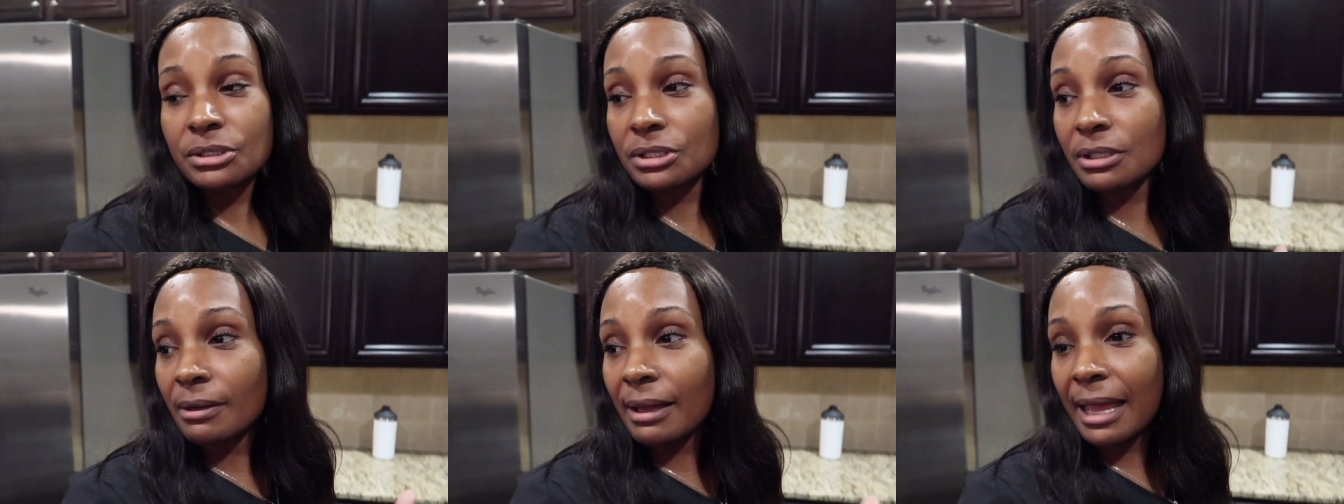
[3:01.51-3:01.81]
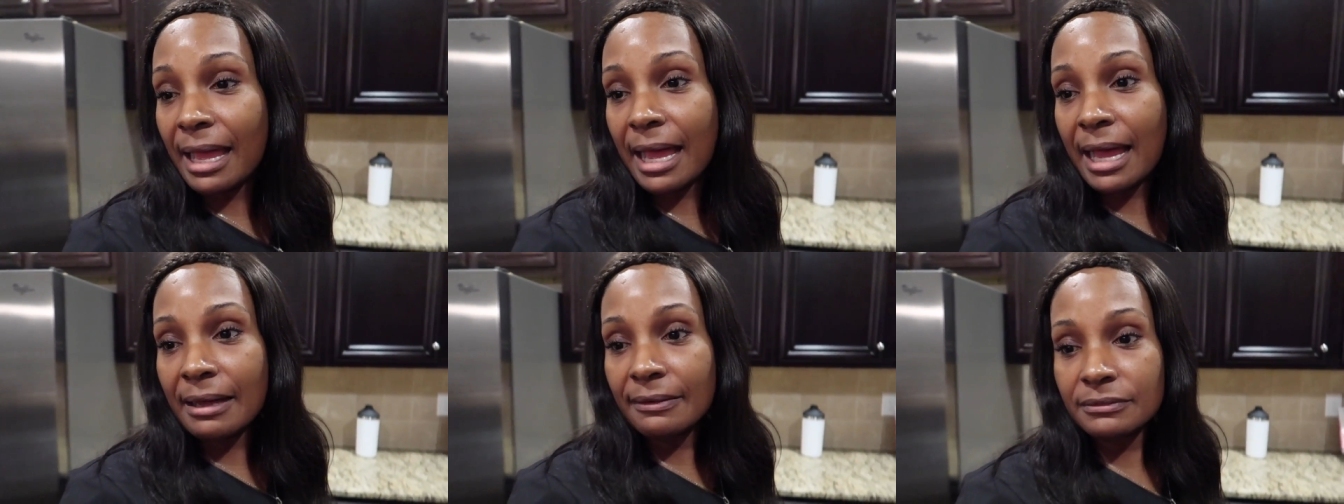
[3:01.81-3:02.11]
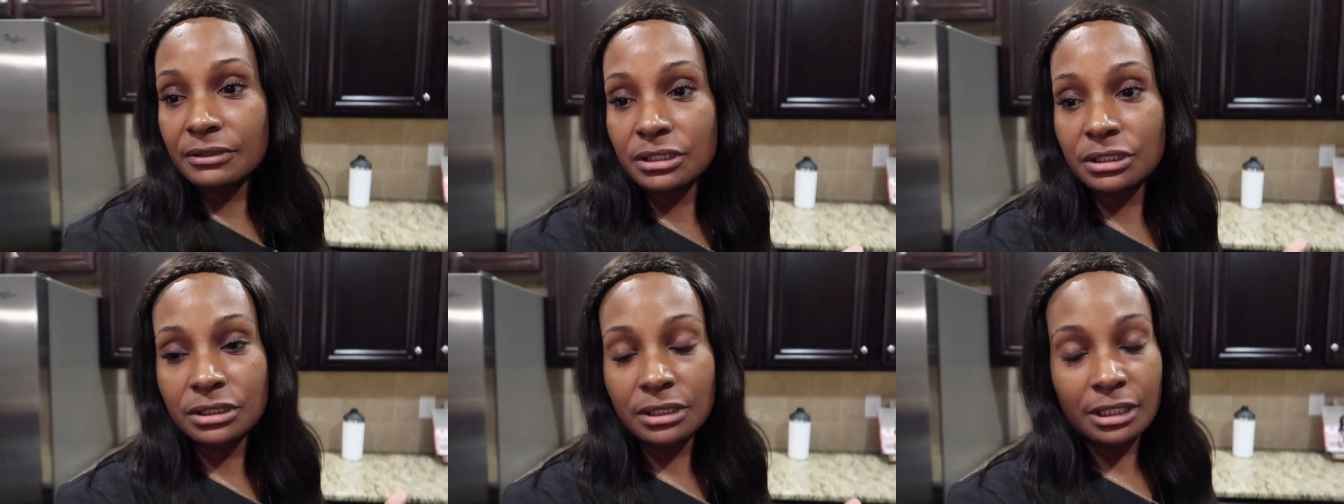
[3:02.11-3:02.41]
So I
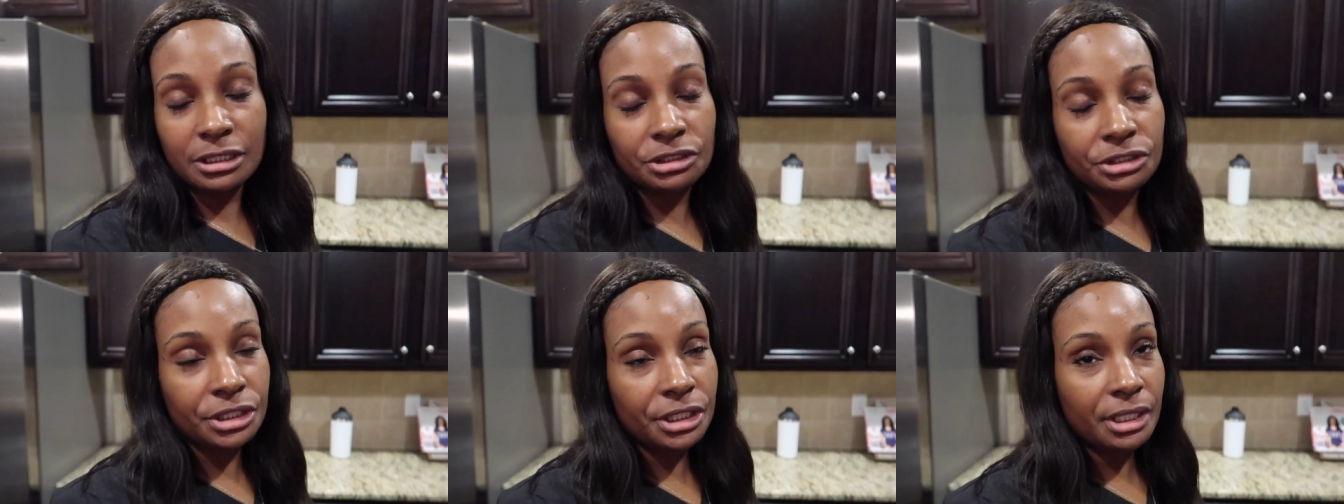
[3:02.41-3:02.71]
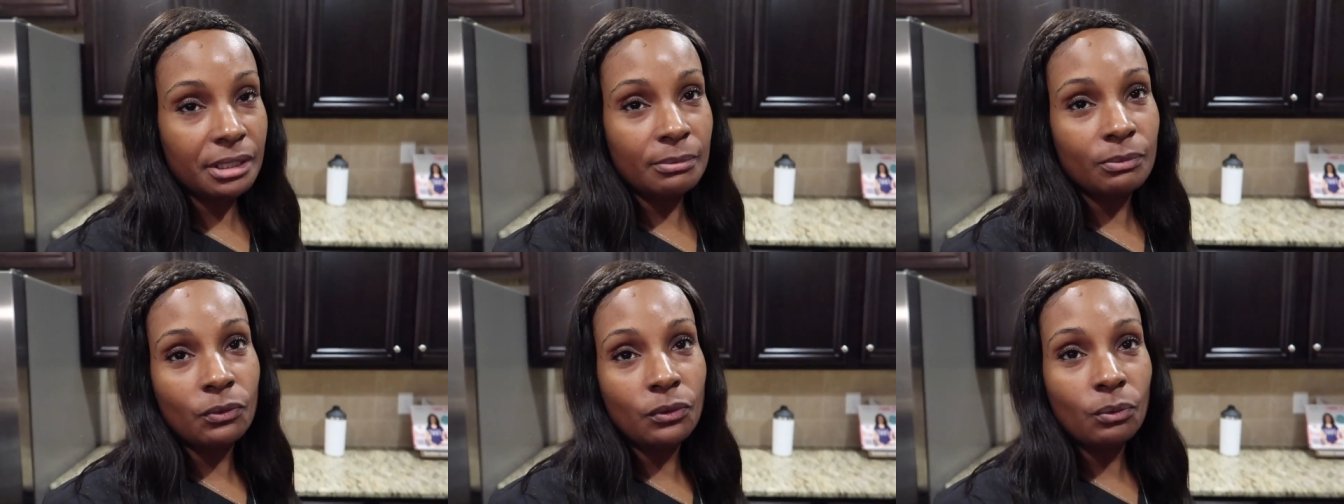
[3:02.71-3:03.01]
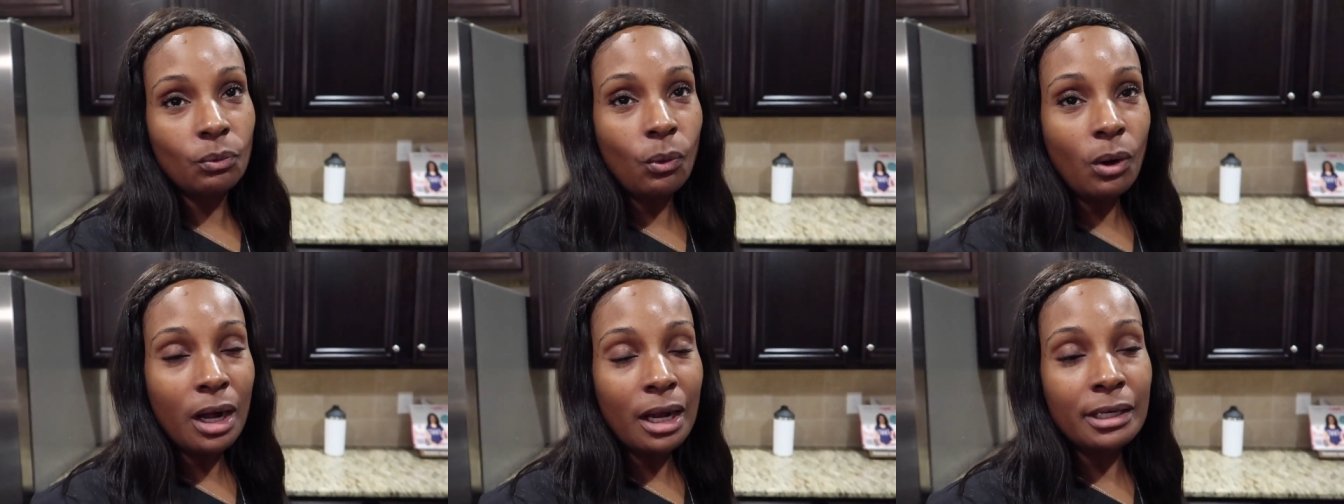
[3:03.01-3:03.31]
have to start drinking
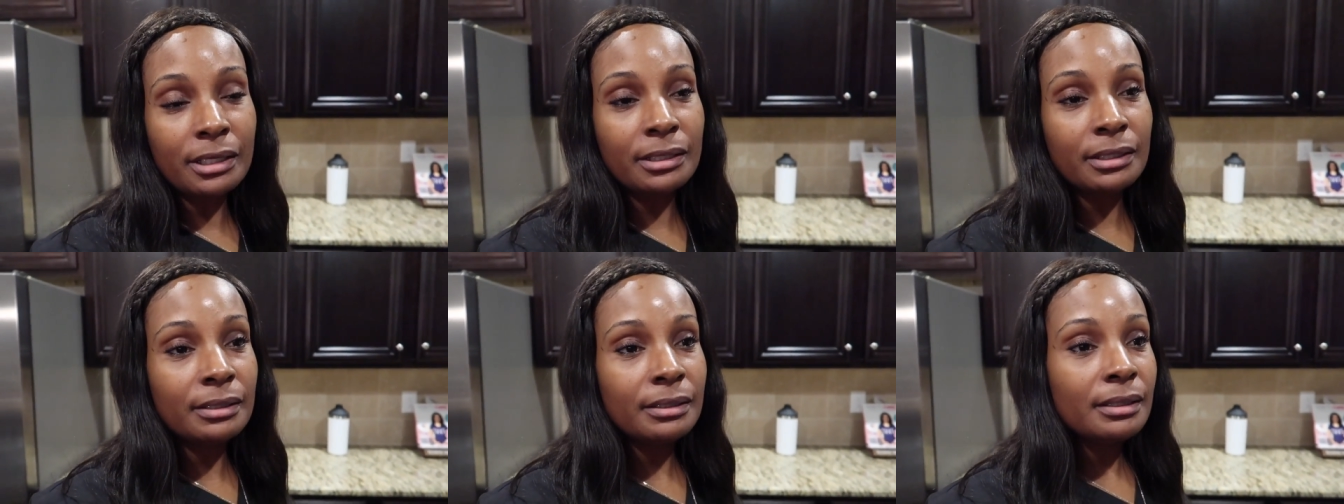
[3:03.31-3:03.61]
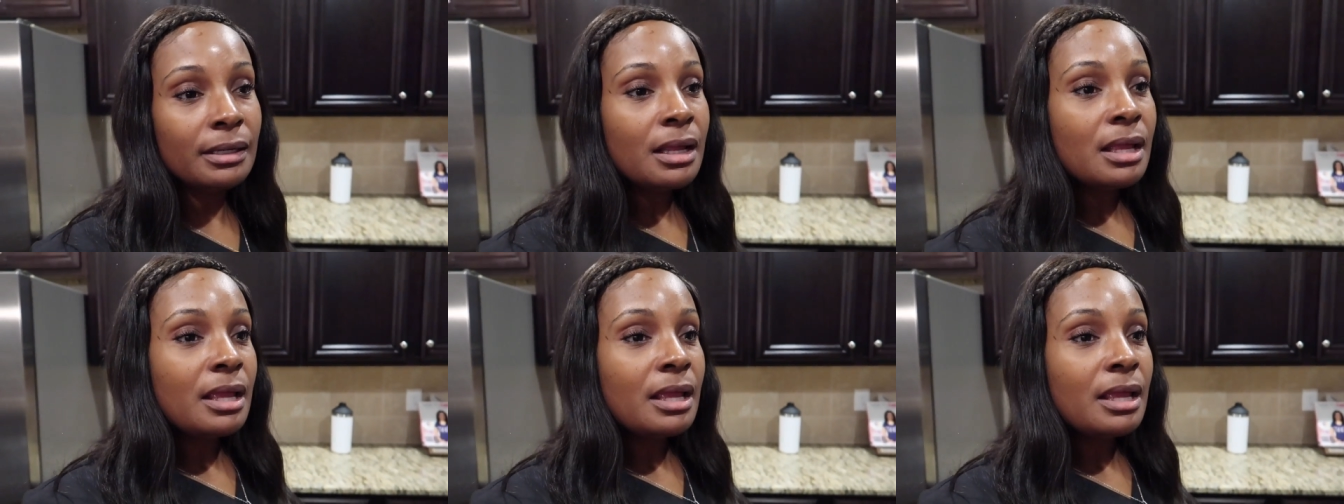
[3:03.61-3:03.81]
more water